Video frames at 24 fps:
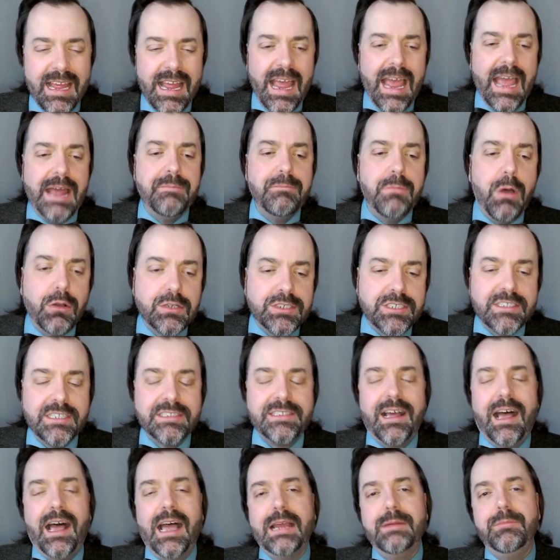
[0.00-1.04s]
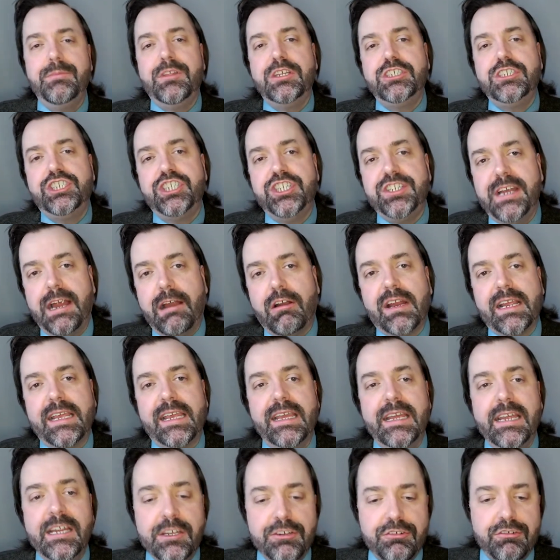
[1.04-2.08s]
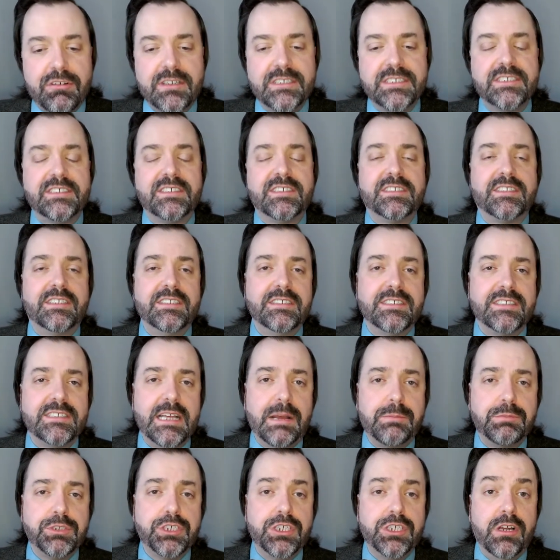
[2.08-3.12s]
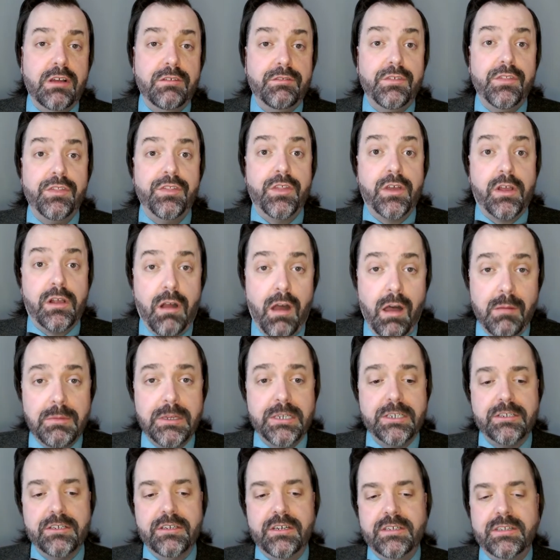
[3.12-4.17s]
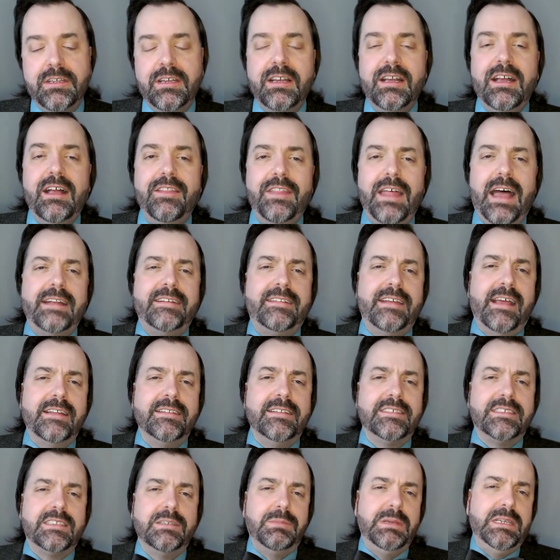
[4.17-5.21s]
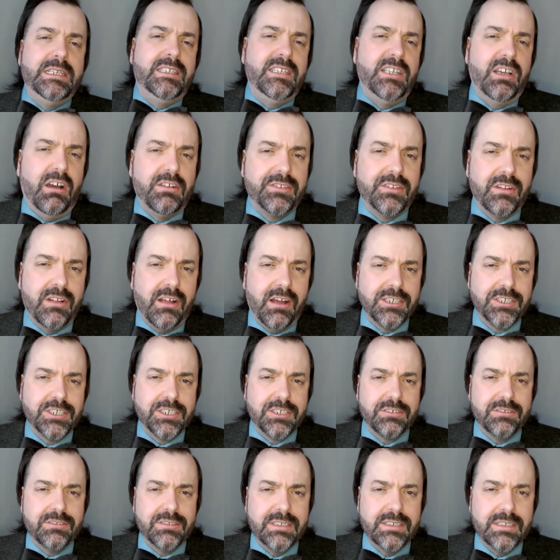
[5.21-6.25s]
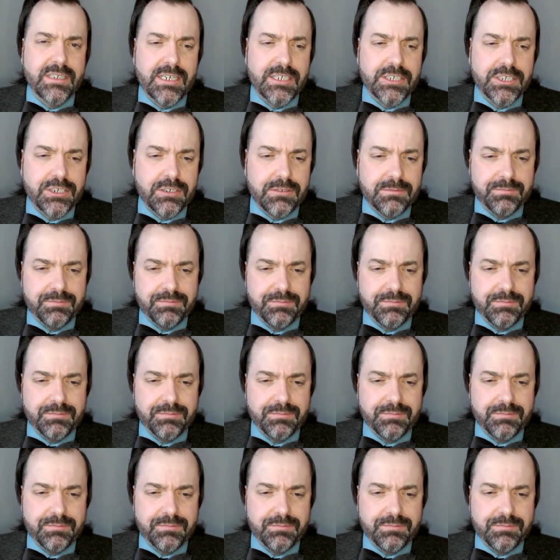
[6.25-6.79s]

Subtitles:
And most of the time, the generic interests conception of the common good, that tends to be deontological in nature.